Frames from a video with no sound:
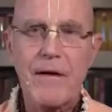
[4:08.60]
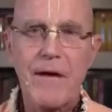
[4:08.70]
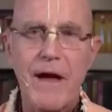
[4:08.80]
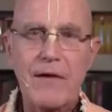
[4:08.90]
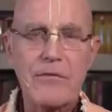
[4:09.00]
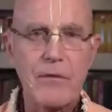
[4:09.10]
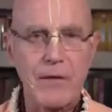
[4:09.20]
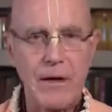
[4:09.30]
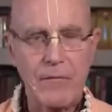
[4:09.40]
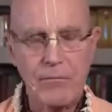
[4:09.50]
Actually,
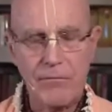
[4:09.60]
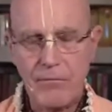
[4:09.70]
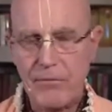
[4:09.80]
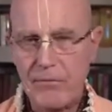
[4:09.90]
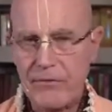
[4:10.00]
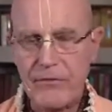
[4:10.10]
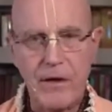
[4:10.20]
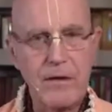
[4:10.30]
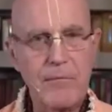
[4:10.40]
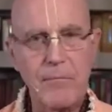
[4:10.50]
when I
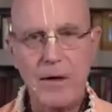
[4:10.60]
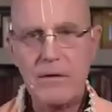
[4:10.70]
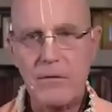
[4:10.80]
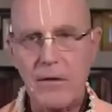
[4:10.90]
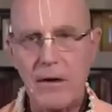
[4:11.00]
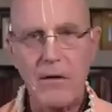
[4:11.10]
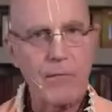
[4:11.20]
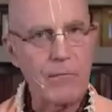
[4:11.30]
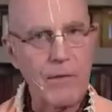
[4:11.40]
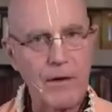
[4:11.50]
studied
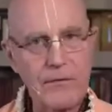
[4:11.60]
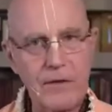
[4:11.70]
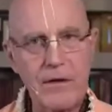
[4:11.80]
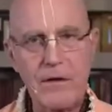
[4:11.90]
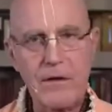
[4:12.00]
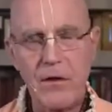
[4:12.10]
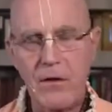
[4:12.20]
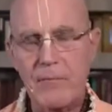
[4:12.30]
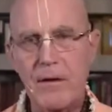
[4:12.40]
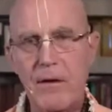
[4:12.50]

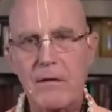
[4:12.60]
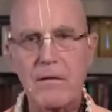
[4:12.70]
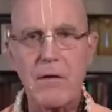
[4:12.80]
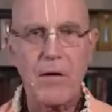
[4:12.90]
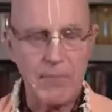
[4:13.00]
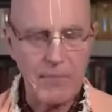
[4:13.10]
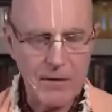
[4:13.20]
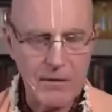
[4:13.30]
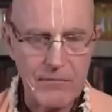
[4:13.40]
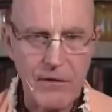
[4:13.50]
Hari
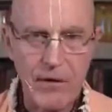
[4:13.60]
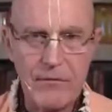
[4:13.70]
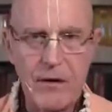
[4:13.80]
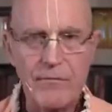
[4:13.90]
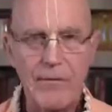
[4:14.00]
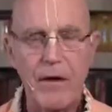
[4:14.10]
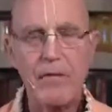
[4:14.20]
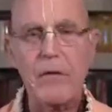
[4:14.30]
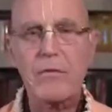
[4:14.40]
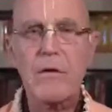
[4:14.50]
Bhakti Vilas, I found
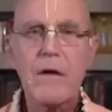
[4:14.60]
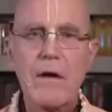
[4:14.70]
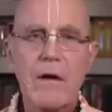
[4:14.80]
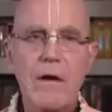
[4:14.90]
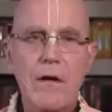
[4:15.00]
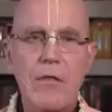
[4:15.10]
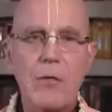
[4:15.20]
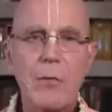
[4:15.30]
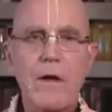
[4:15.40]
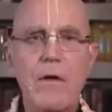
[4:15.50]
there's
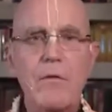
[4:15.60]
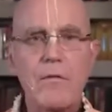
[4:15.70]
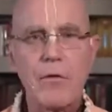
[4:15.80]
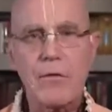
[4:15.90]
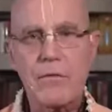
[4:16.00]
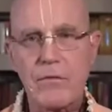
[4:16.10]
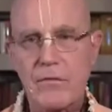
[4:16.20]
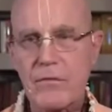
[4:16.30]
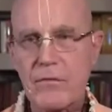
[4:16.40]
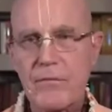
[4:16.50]
300 verses